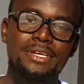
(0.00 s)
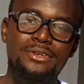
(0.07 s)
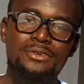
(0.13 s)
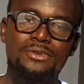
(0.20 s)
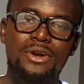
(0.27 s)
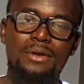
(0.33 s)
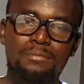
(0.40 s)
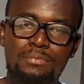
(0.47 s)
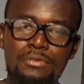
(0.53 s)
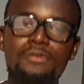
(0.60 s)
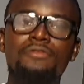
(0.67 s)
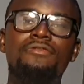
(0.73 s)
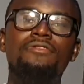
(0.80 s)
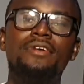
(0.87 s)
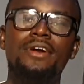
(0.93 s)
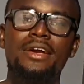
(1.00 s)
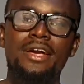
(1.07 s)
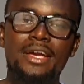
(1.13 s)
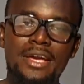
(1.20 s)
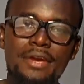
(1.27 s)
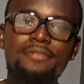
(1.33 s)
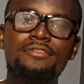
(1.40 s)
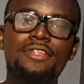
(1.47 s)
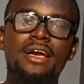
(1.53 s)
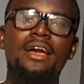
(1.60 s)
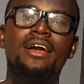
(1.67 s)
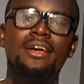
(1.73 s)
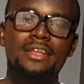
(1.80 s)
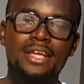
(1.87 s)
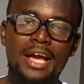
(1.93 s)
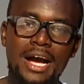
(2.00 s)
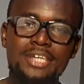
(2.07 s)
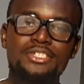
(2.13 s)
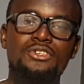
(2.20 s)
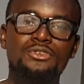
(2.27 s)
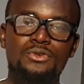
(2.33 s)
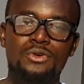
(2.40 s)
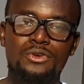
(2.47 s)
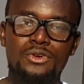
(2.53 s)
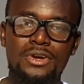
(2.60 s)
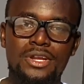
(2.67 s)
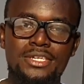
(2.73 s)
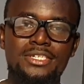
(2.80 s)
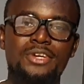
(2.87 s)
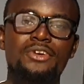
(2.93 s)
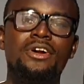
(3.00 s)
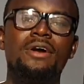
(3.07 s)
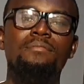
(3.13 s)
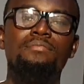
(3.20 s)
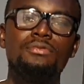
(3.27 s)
You can prove if they ask you. You understand? You can